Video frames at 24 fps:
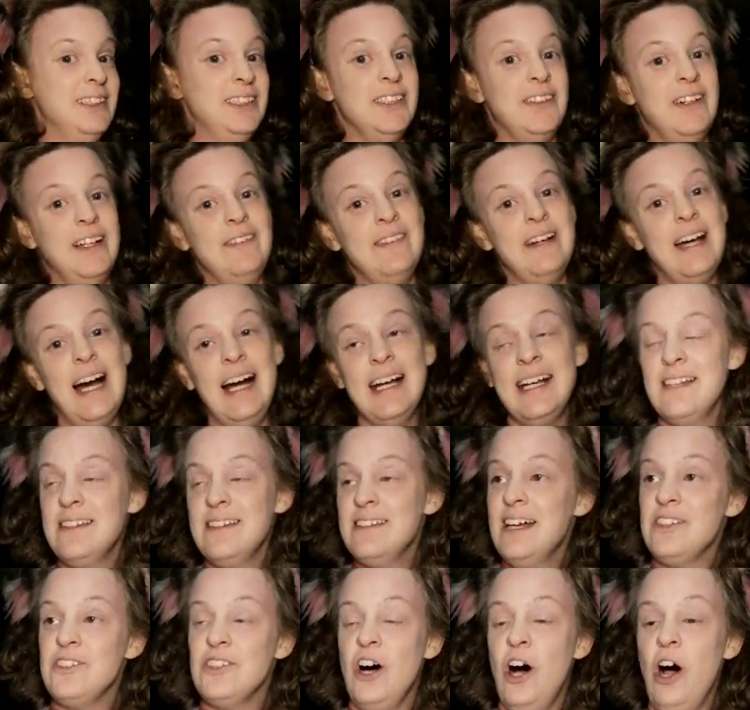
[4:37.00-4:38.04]
So anyway, I guess
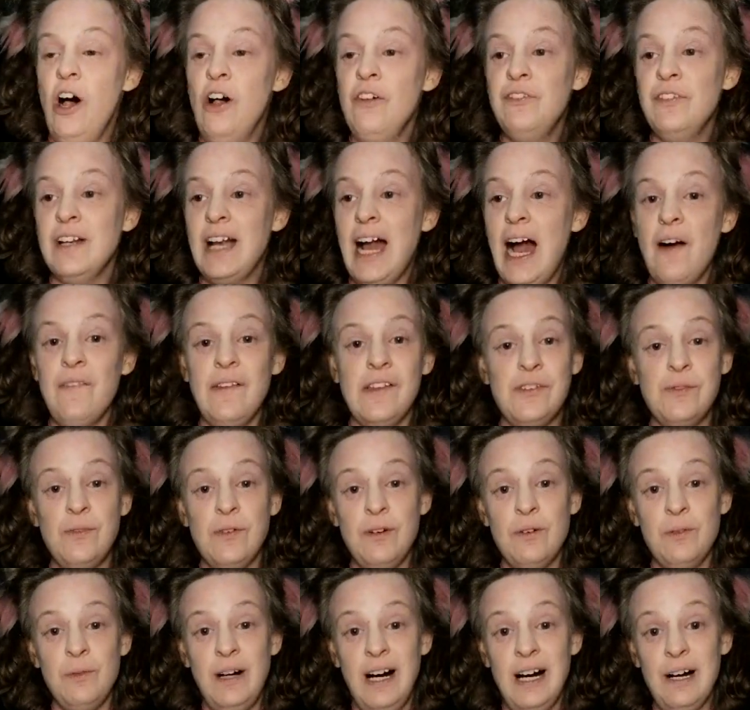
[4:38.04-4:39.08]
that's all for now. That's
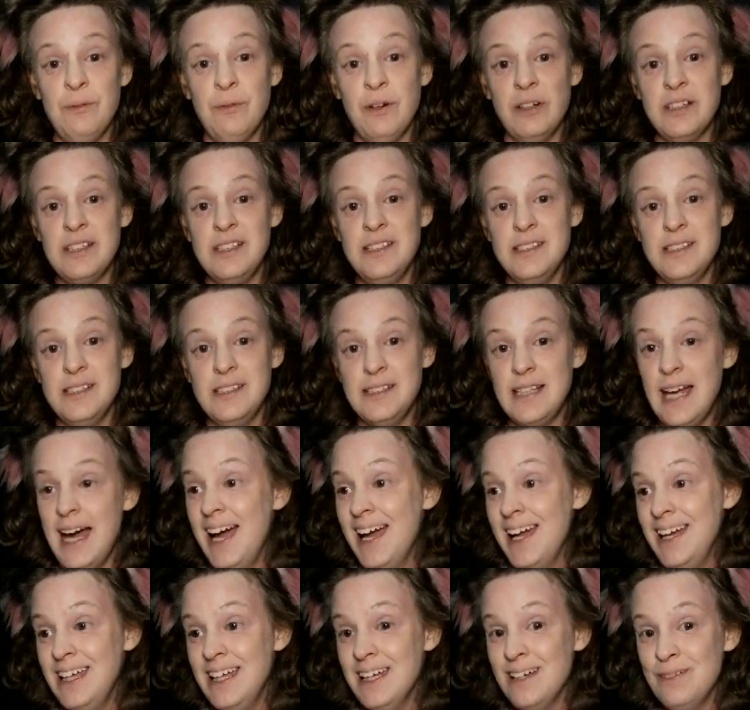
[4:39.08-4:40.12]
all what I wanted to
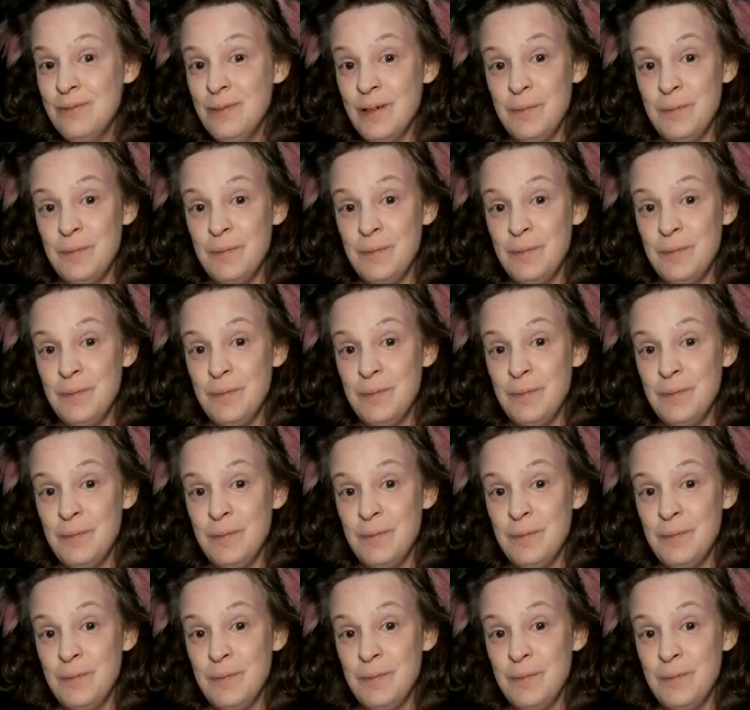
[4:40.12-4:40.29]
say.